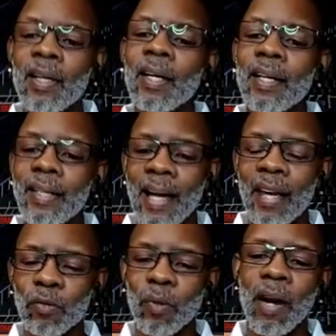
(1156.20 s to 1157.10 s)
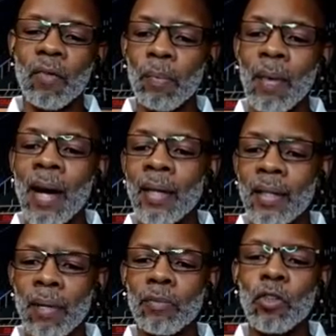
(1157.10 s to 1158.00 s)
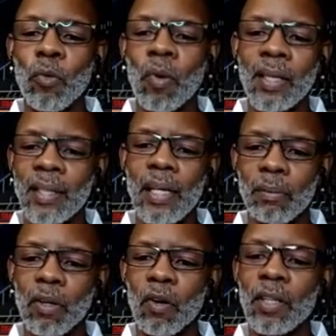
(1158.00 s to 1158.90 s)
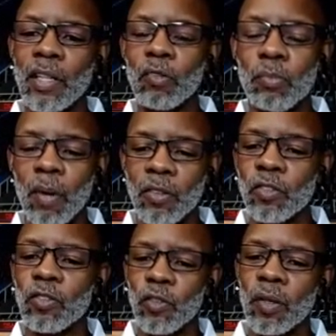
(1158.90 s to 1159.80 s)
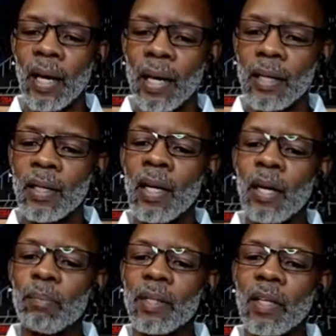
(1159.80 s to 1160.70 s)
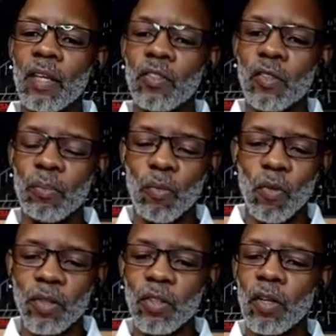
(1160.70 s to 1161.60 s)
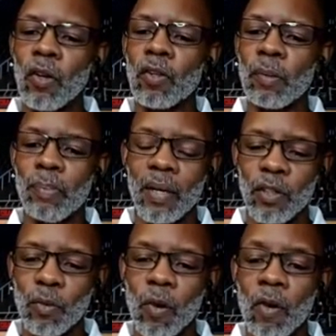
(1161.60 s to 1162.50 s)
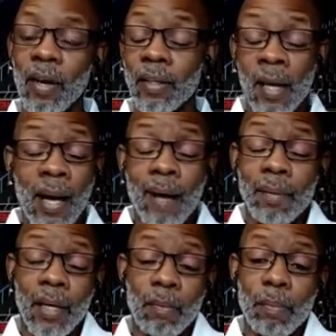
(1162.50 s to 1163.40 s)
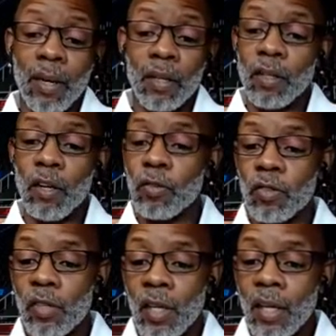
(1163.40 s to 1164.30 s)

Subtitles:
And that's what I remind them. You want to keep learning as much as you can, because the more you learn, the better you are at it. I've become a better coach.